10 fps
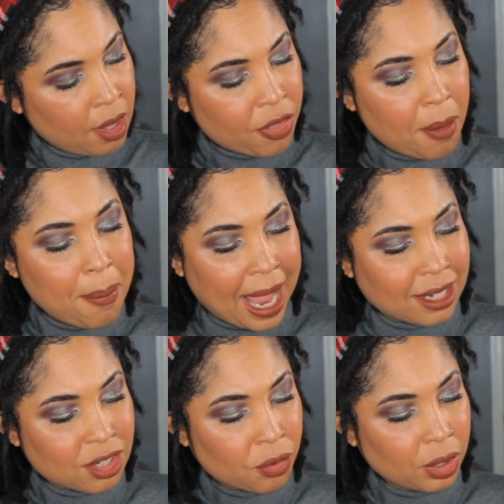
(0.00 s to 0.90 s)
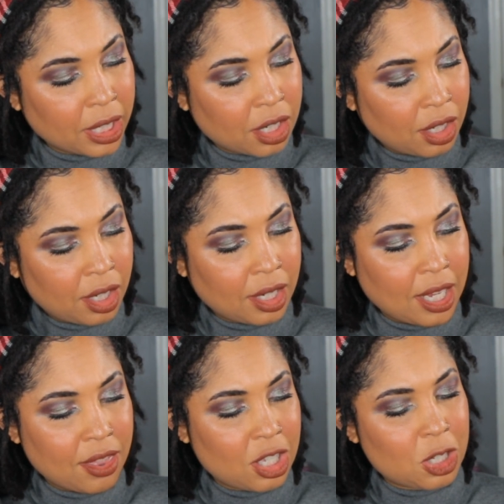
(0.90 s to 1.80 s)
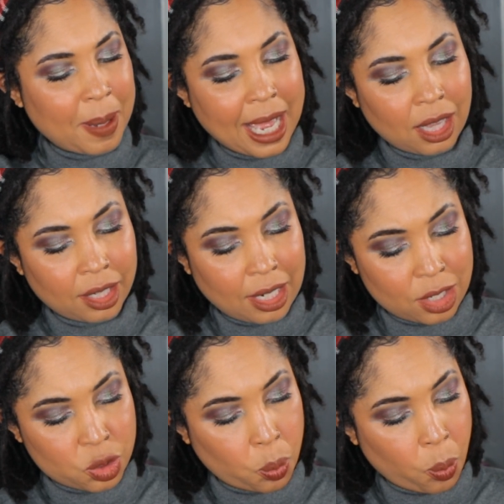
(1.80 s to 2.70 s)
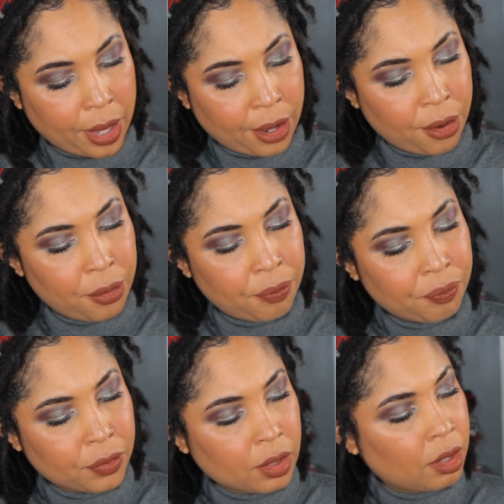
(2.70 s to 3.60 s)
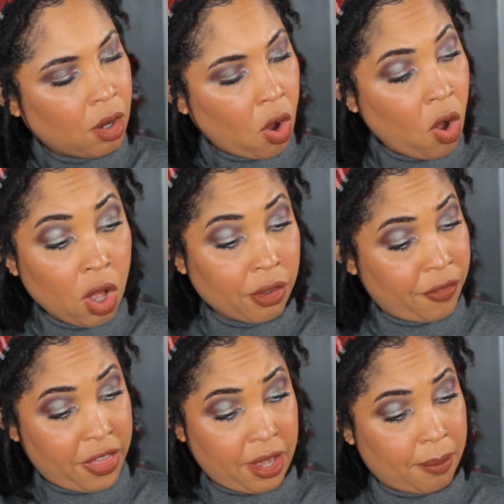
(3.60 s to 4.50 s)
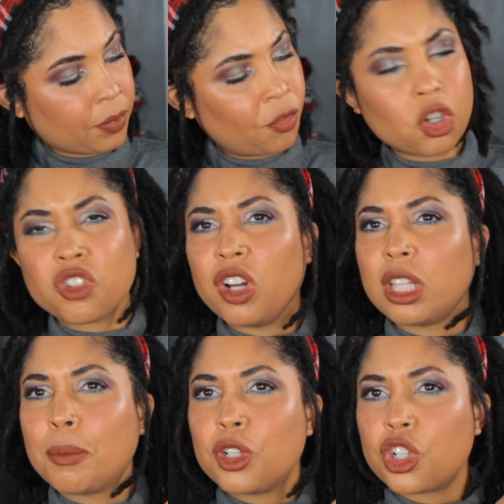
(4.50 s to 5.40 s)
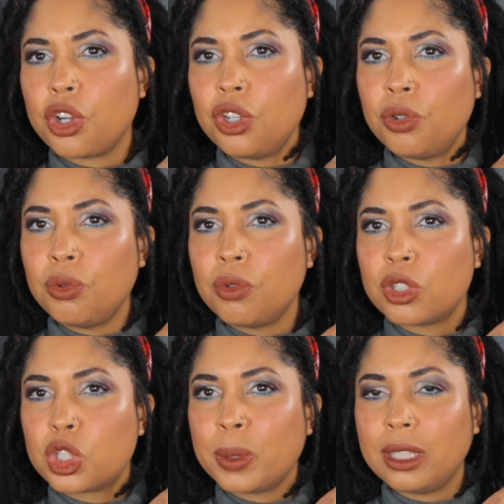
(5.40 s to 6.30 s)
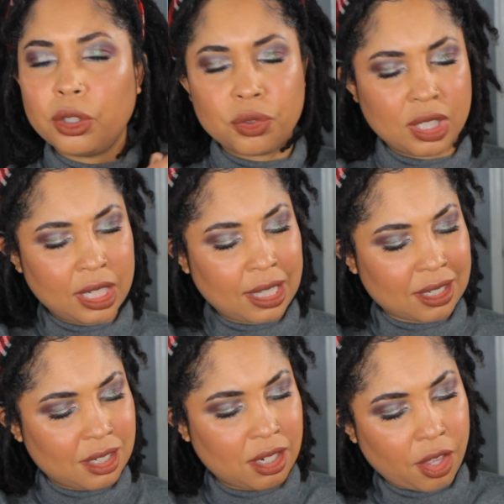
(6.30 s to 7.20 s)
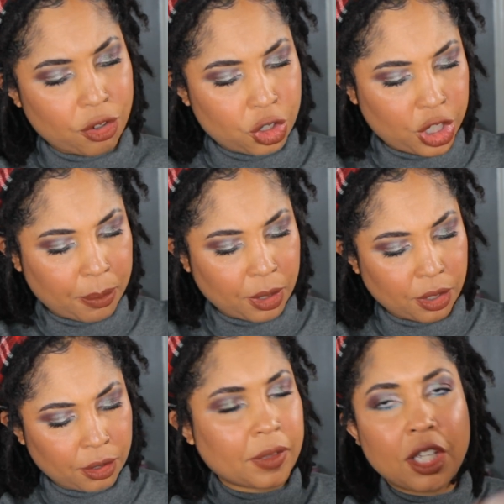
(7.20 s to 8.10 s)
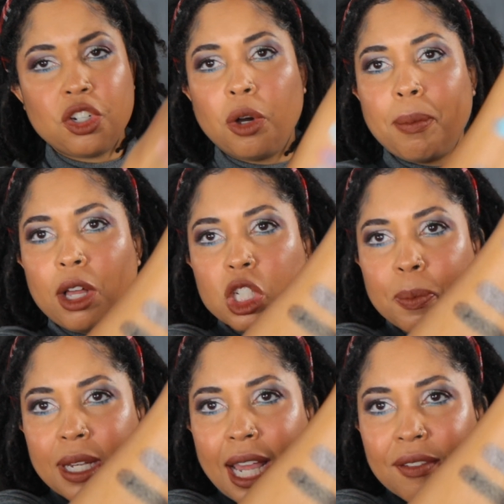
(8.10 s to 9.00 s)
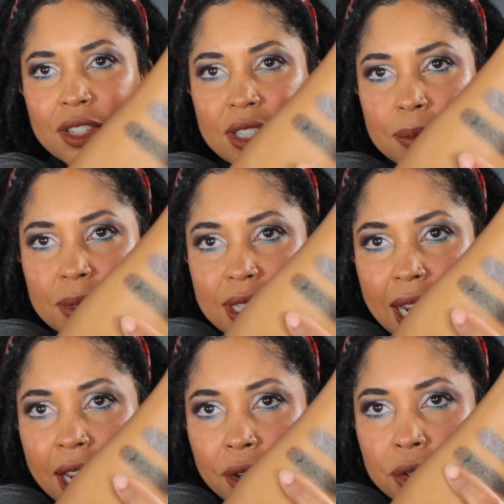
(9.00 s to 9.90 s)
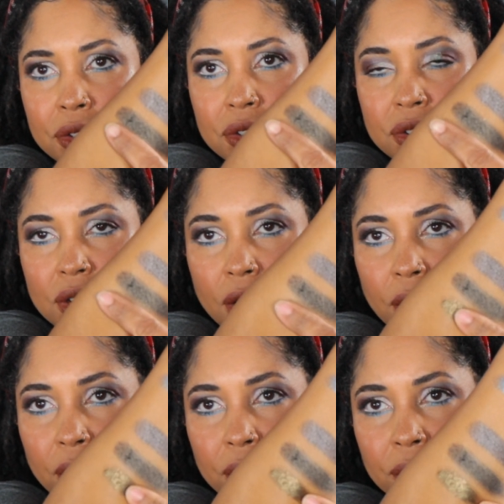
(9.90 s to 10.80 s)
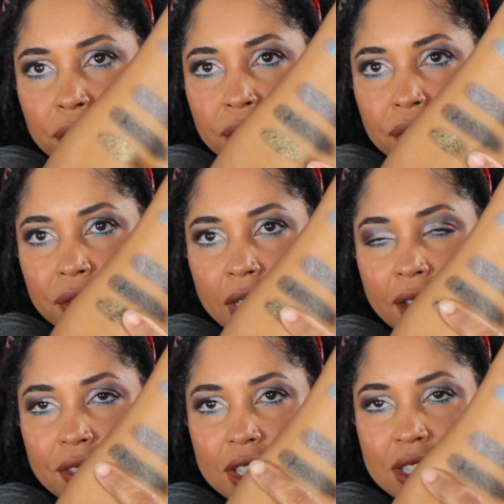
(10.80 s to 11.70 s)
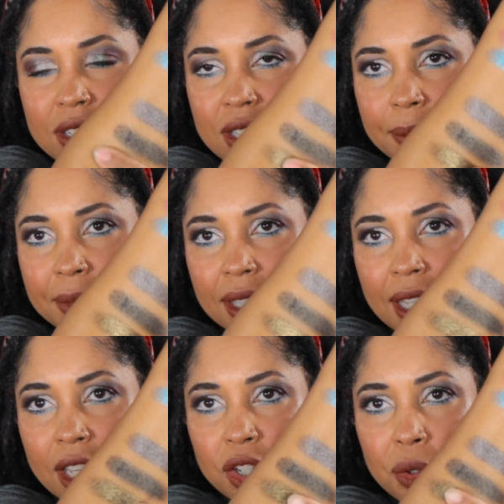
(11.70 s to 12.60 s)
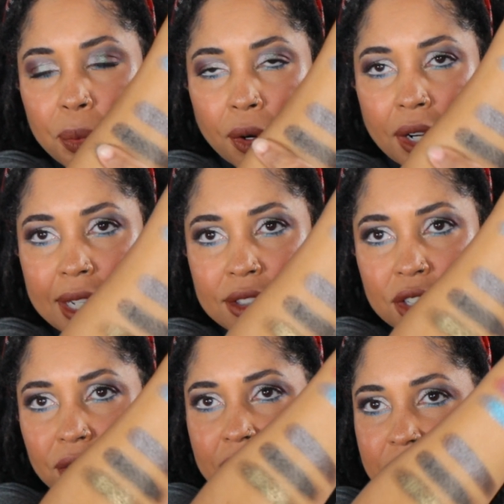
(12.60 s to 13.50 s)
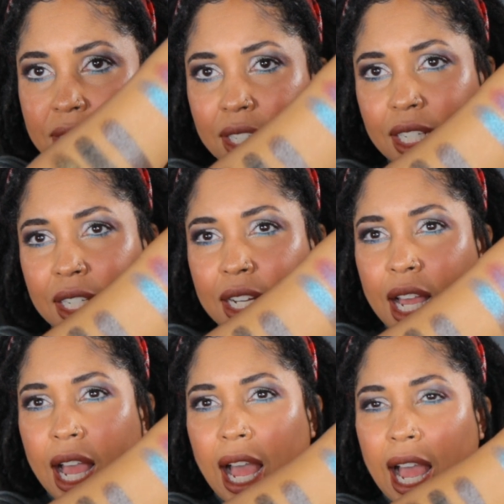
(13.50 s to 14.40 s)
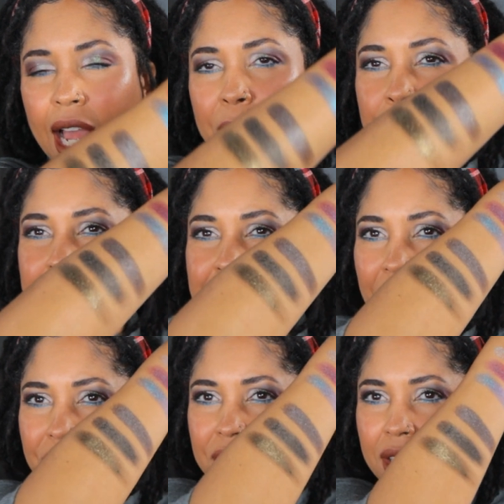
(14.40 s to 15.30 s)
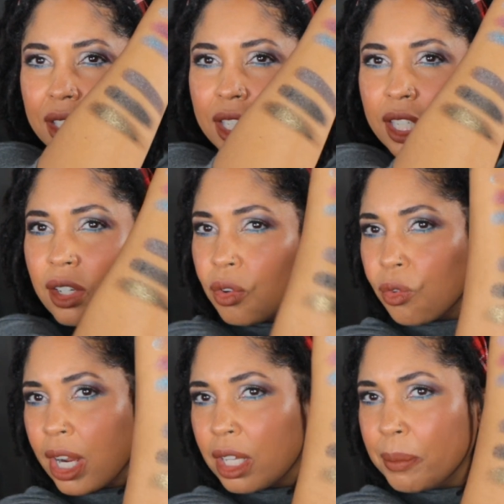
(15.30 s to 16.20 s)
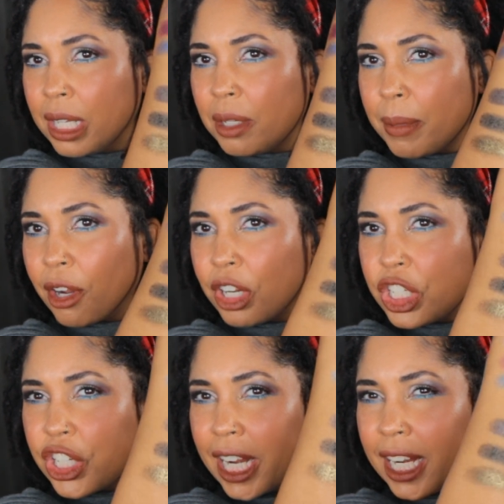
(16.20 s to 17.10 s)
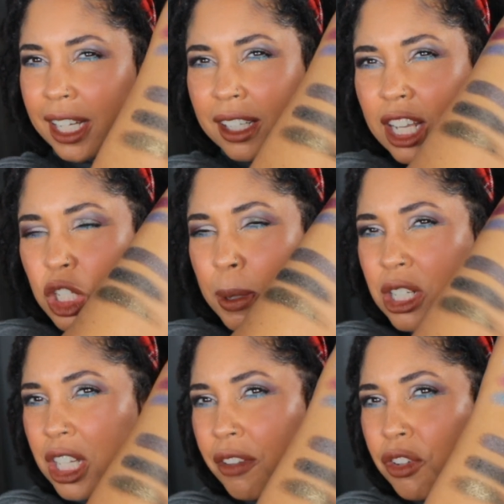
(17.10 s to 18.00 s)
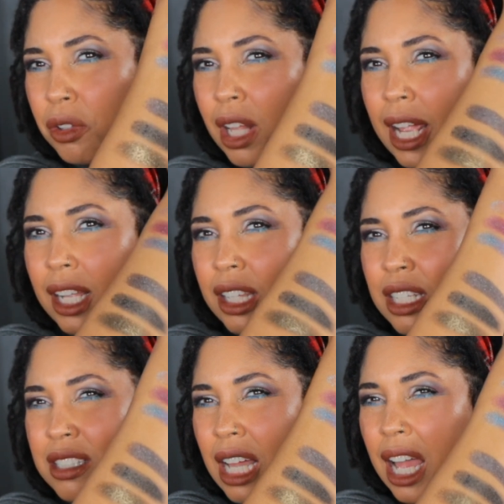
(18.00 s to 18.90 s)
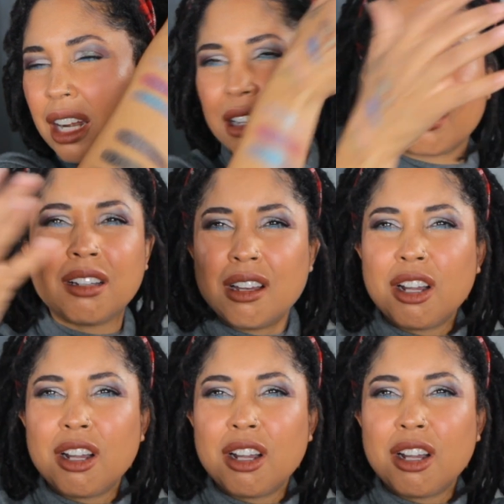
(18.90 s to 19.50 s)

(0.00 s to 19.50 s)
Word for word: The mattes are really good in this palette as well. All of them. First of all, let me show you Sweet Lucy. That's another shimmer. You know, melt's been having some sales, so if this is something that you were interested in, I would definitely recommend Mary Jane, especially if you like these kind of